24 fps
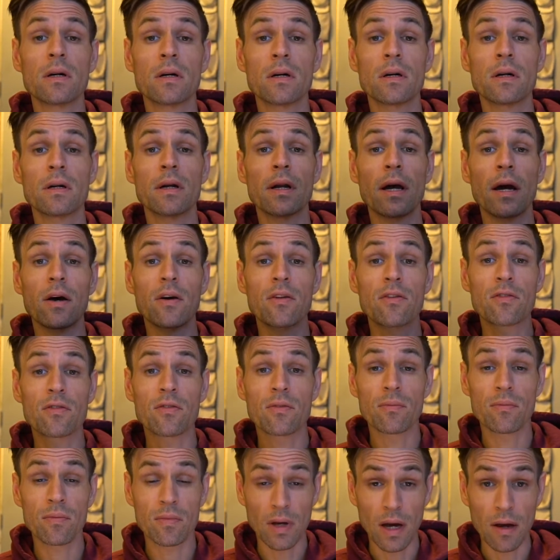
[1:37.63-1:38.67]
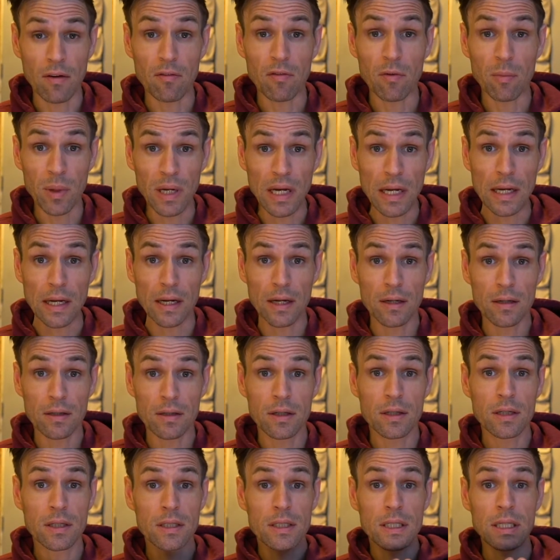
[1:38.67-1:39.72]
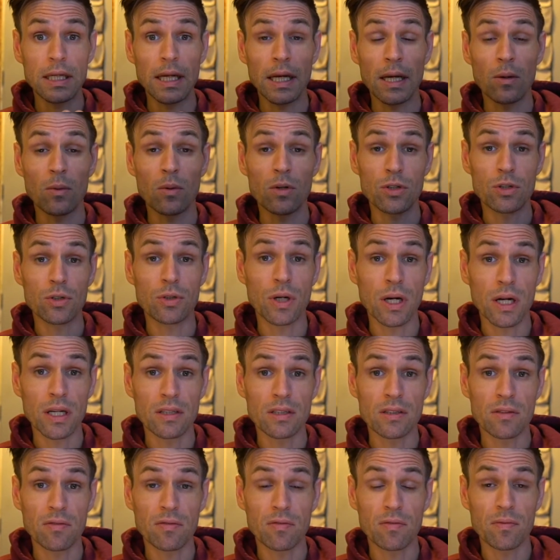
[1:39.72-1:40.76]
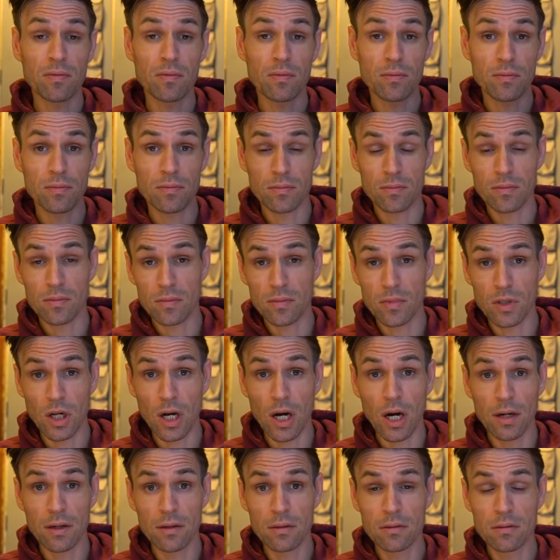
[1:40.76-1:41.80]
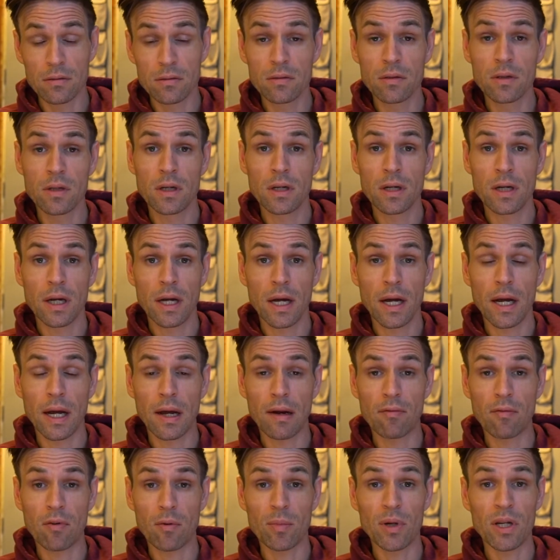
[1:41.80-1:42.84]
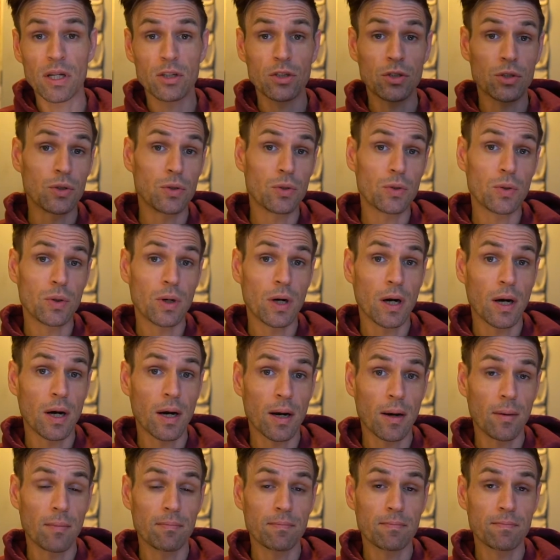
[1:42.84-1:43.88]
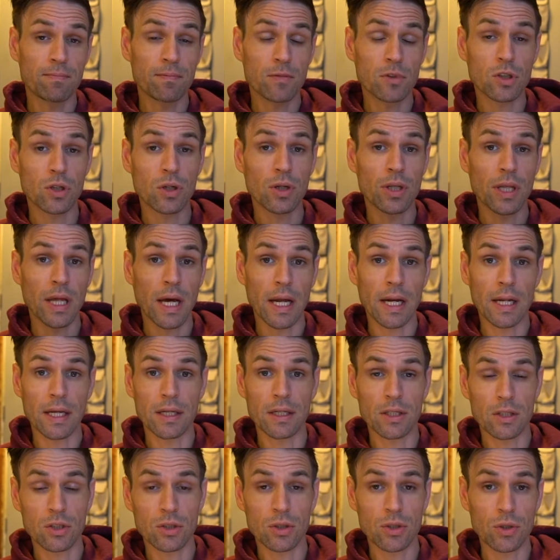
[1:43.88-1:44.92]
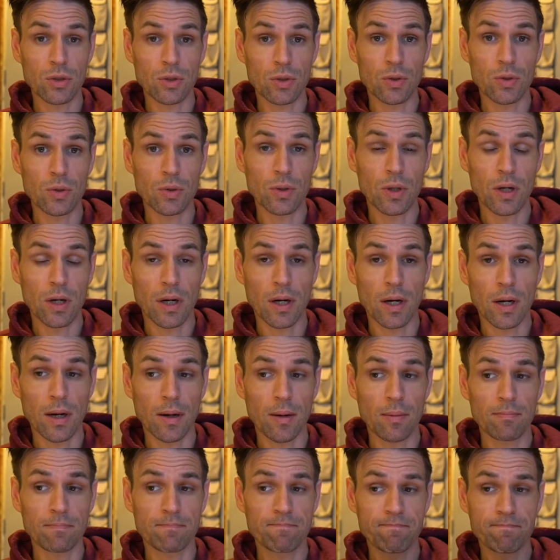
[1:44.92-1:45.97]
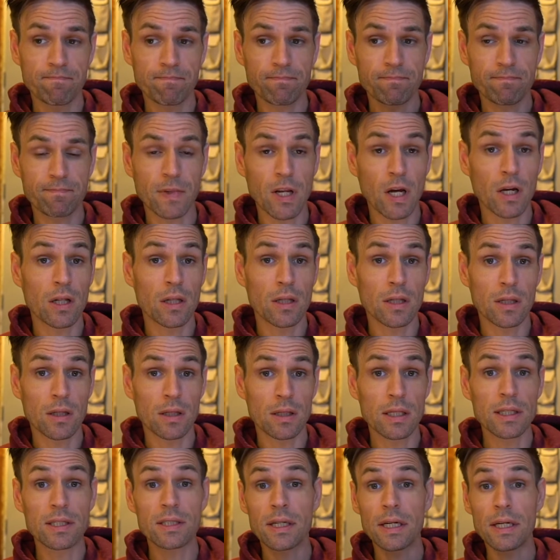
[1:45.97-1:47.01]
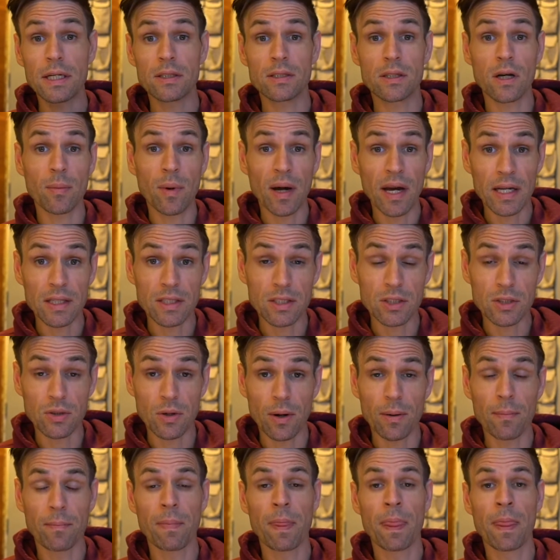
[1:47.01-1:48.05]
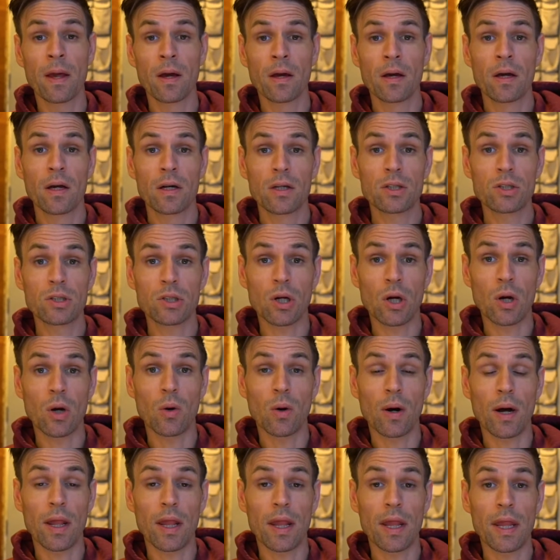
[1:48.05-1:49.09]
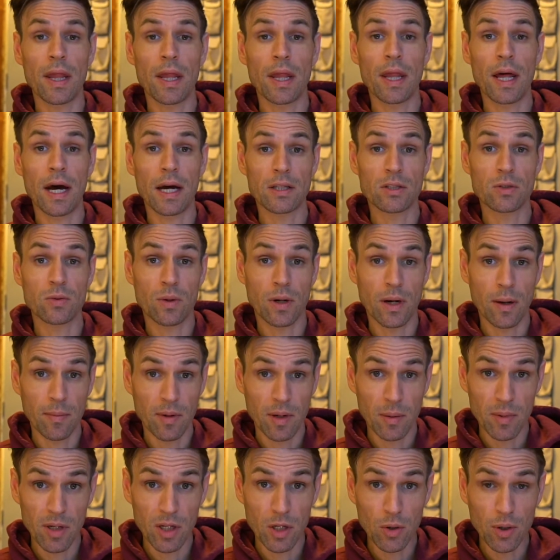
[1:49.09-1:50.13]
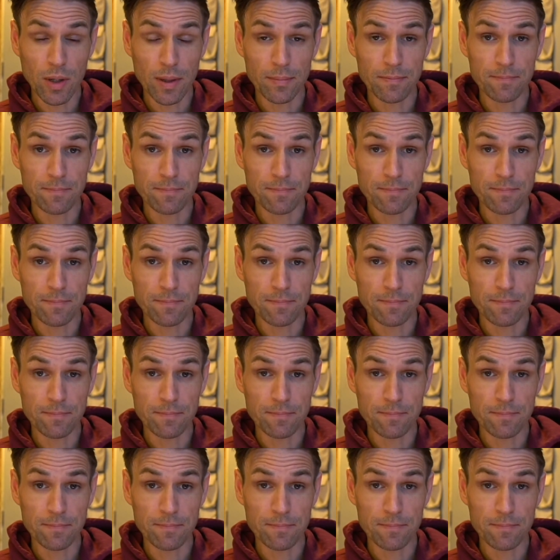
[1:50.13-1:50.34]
Now it's time for me to take what you guys have done and for me to turn that into listings on my Etsy store. So that's what I'm going to be doing,